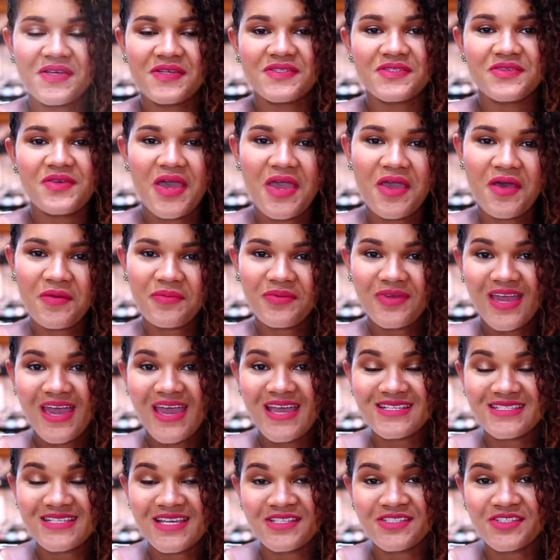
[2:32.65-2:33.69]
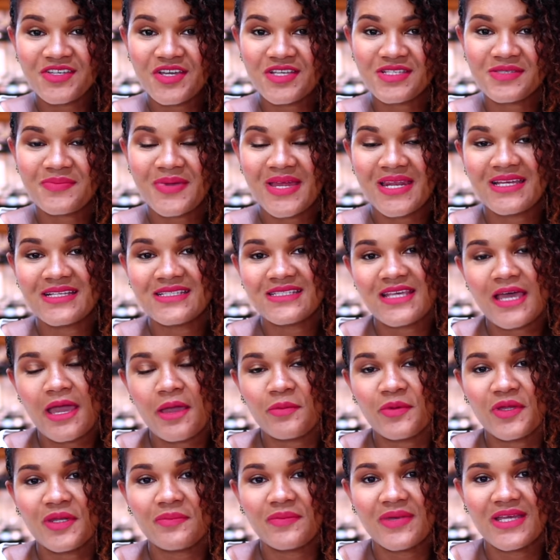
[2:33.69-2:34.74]
So I hope you guys enjoyed spending time
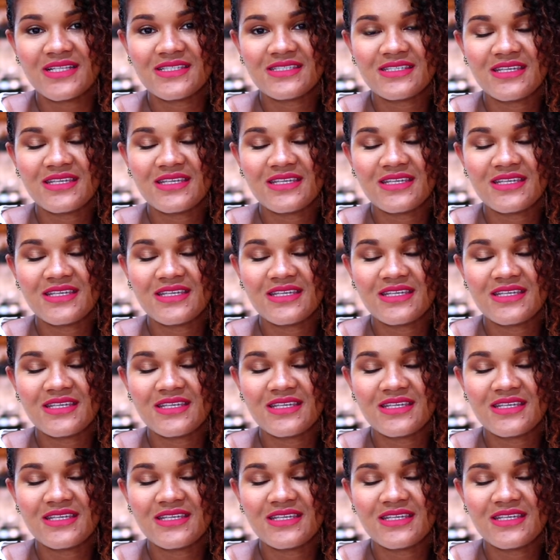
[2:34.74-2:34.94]
with me